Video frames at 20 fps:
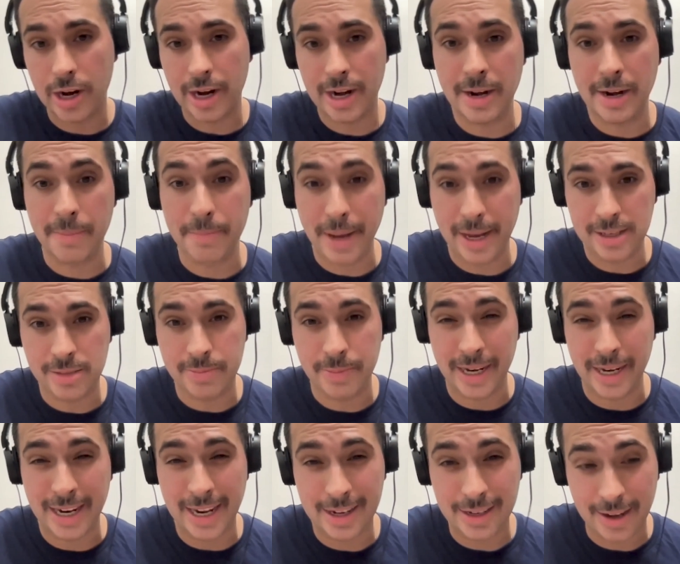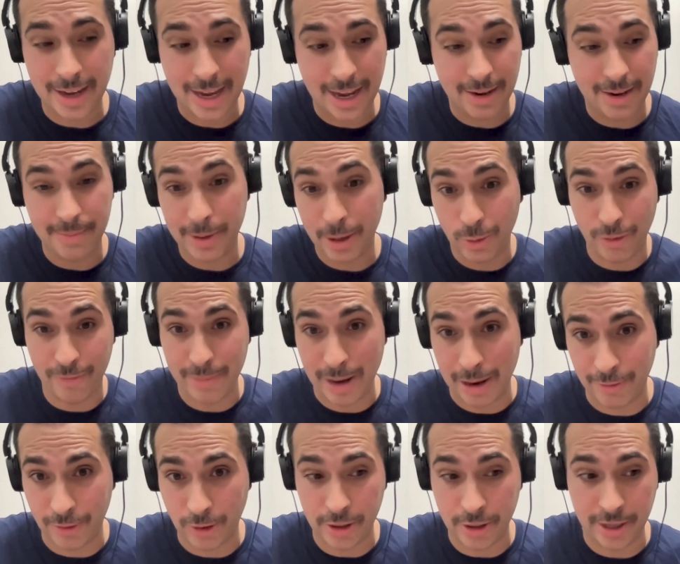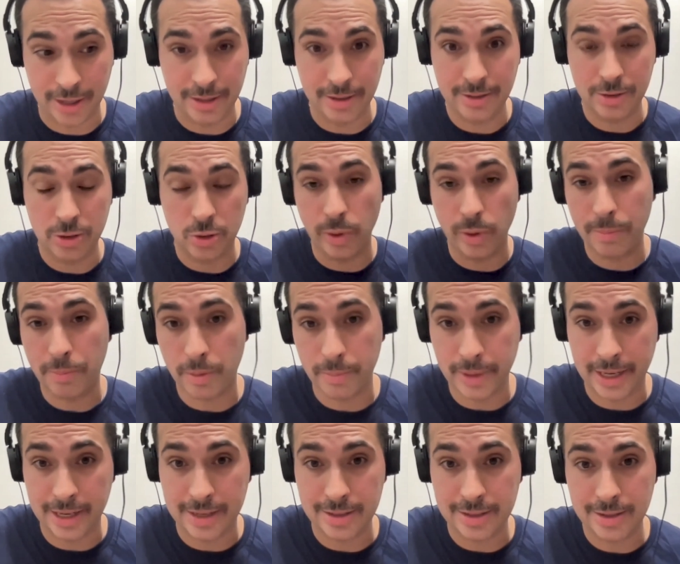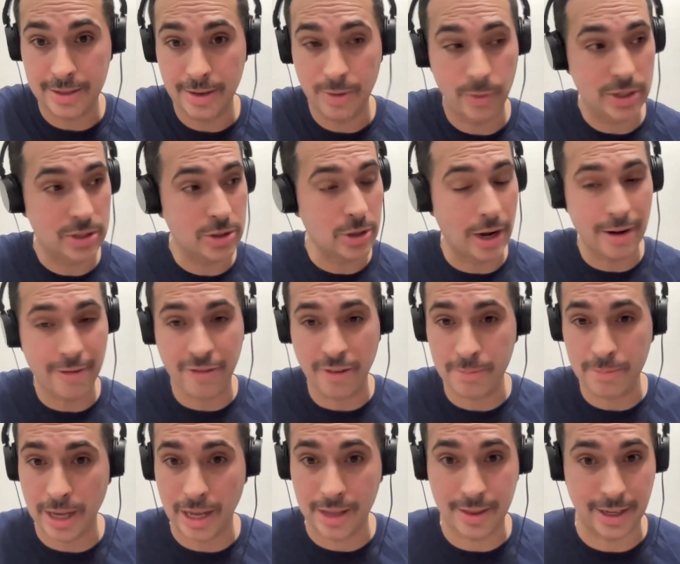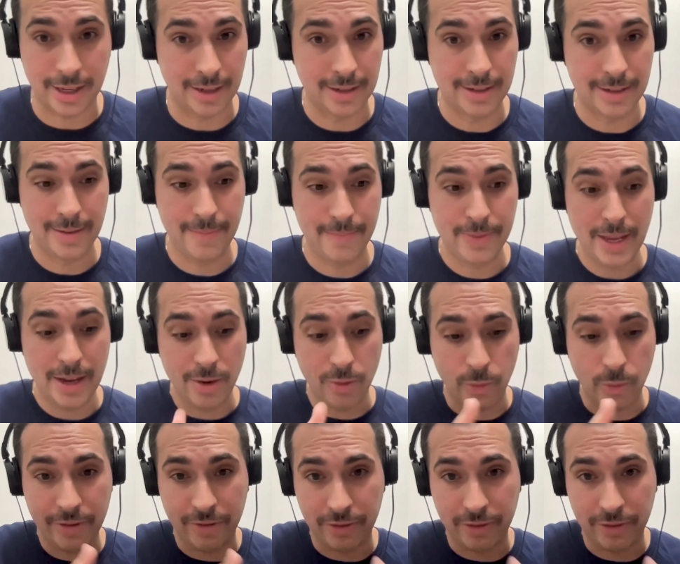in the basement in the middle of Mount Vernon doing premieres. We started from nothing. We've